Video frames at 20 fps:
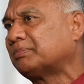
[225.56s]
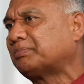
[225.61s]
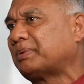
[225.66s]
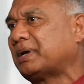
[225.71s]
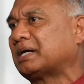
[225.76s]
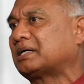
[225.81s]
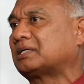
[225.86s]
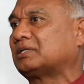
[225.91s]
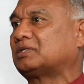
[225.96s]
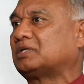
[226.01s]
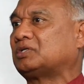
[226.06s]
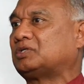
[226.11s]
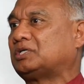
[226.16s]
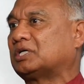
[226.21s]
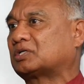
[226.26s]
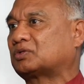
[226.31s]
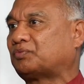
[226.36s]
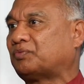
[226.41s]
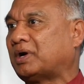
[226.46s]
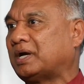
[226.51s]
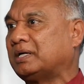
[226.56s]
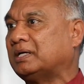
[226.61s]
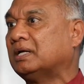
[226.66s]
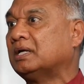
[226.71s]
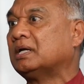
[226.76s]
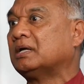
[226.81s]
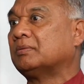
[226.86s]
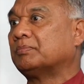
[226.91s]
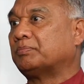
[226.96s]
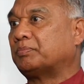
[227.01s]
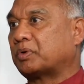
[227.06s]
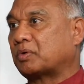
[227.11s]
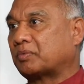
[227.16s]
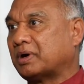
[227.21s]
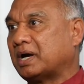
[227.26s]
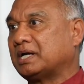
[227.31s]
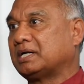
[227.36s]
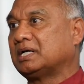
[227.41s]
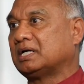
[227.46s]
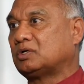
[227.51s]
of practice is just fine,
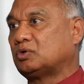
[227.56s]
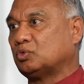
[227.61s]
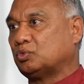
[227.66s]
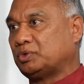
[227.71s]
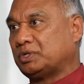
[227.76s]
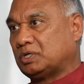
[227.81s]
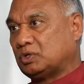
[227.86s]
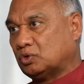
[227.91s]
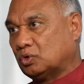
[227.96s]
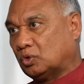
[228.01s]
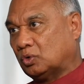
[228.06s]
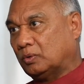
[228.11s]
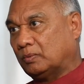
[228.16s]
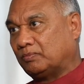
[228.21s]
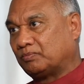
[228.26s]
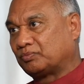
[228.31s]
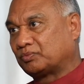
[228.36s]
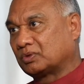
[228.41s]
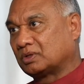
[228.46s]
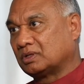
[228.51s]
provided we know